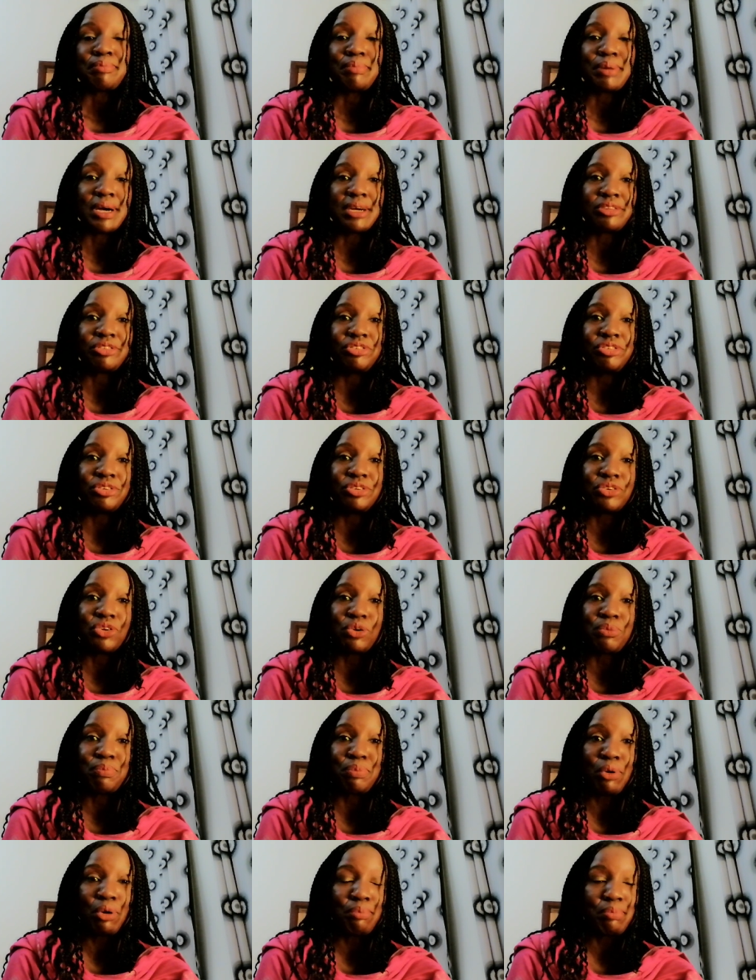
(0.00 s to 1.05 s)
But
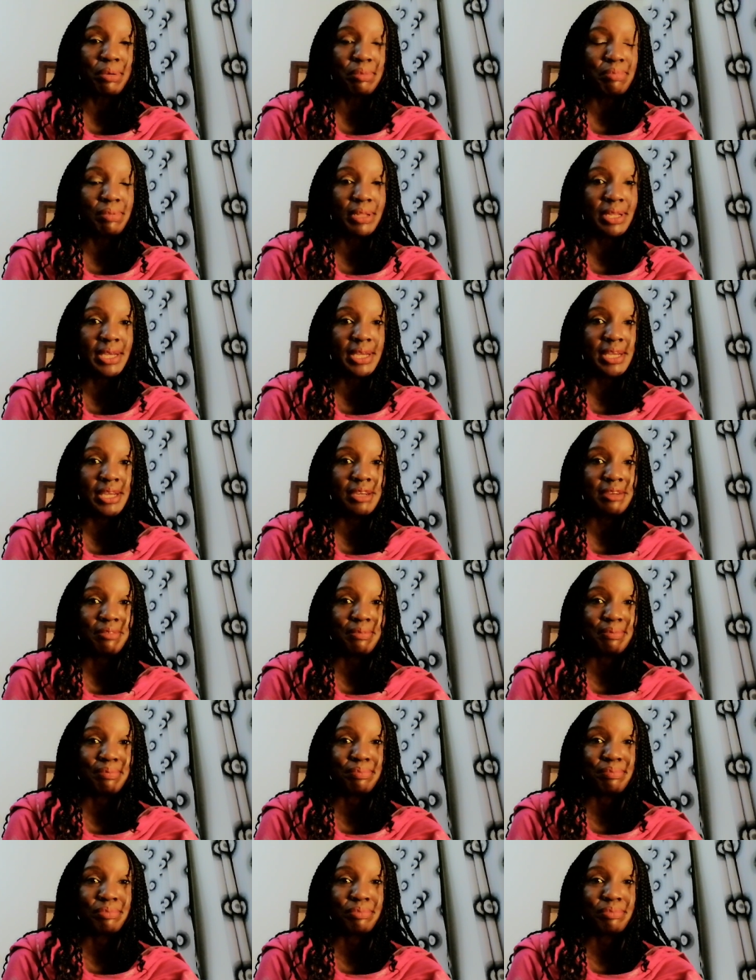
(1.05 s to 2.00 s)
probably